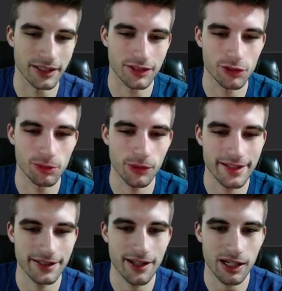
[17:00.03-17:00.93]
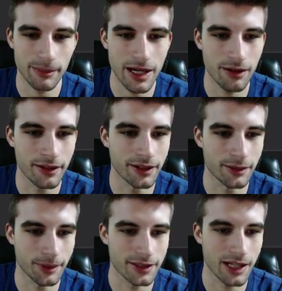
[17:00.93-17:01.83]
like two more guys to talk about, and
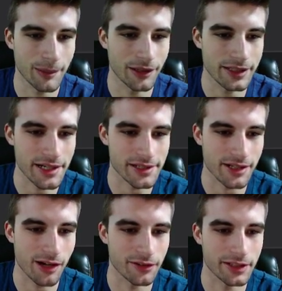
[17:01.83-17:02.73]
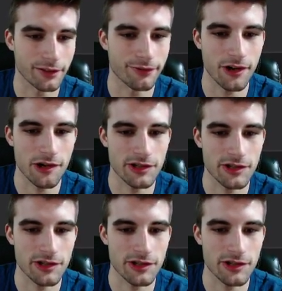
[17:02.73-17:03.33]
I'm going to talk about Darius Garland here first. He